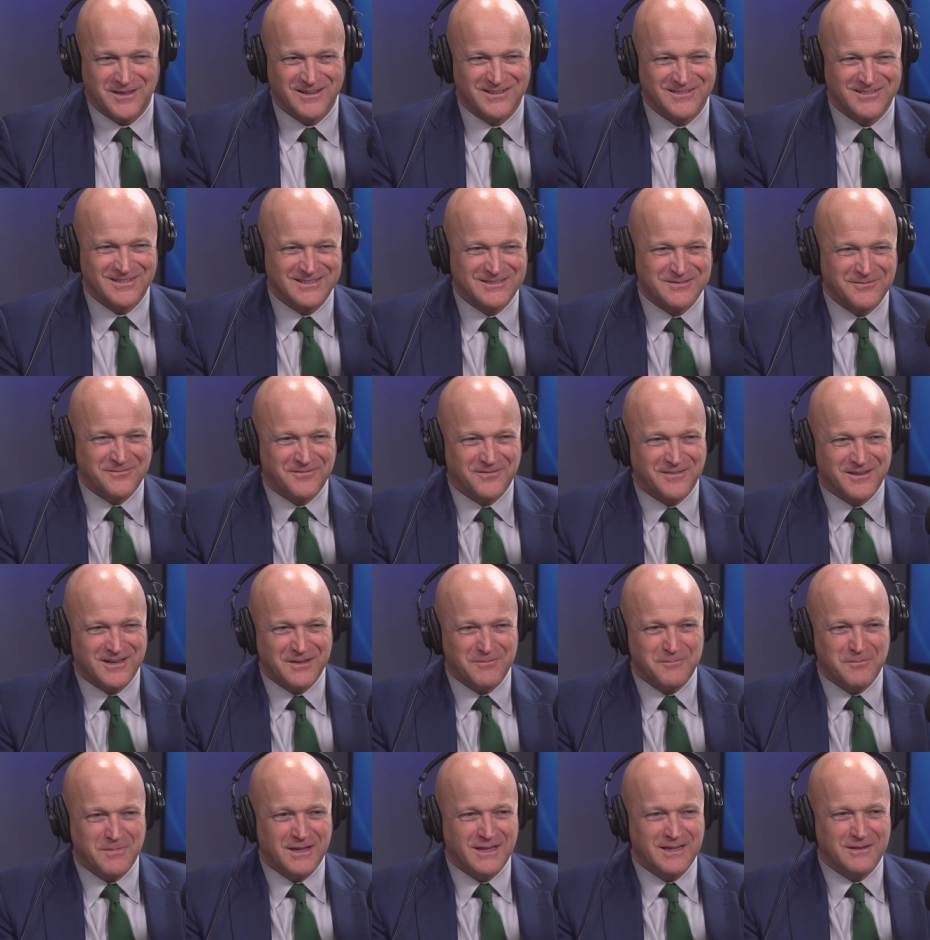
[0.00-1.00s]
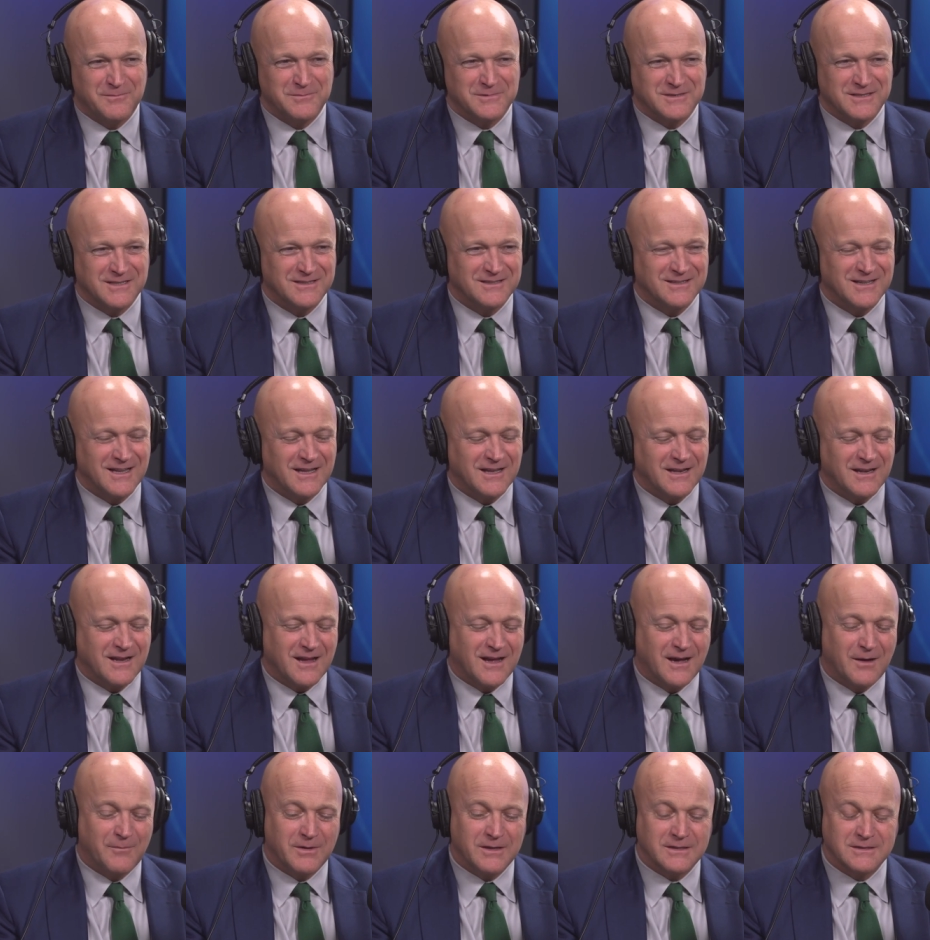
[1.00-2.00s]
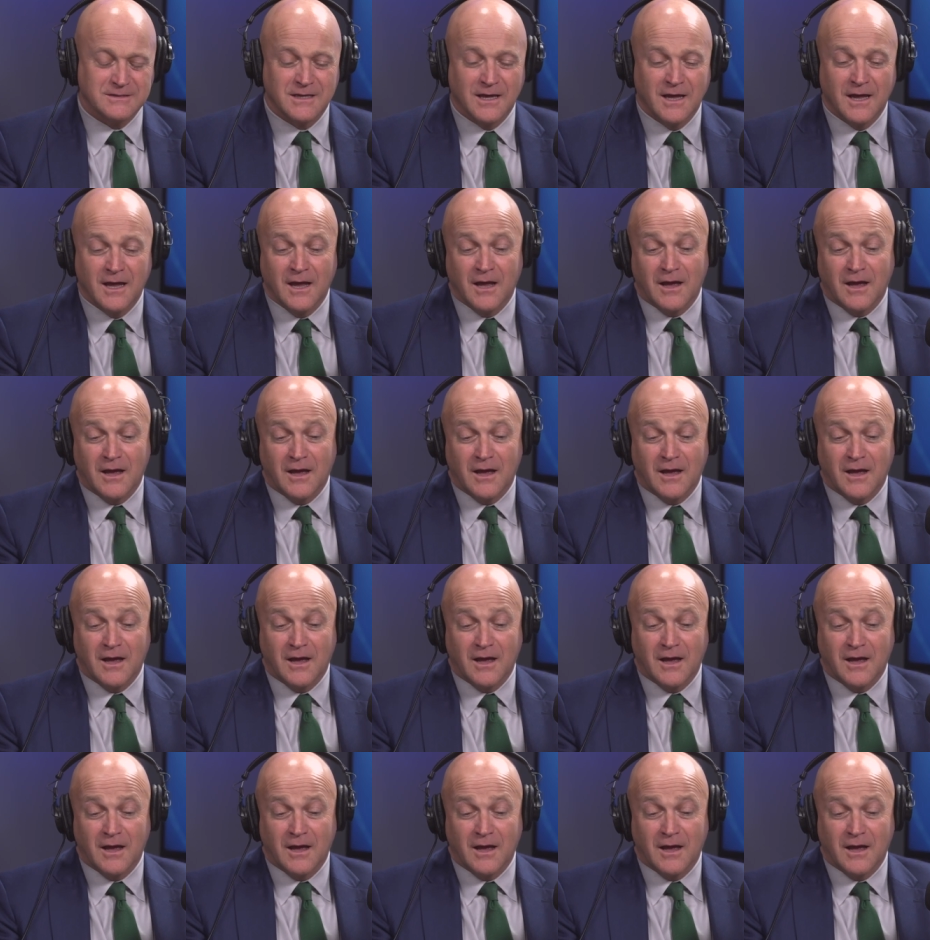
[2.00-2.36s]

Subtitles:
and some funny memes and comments.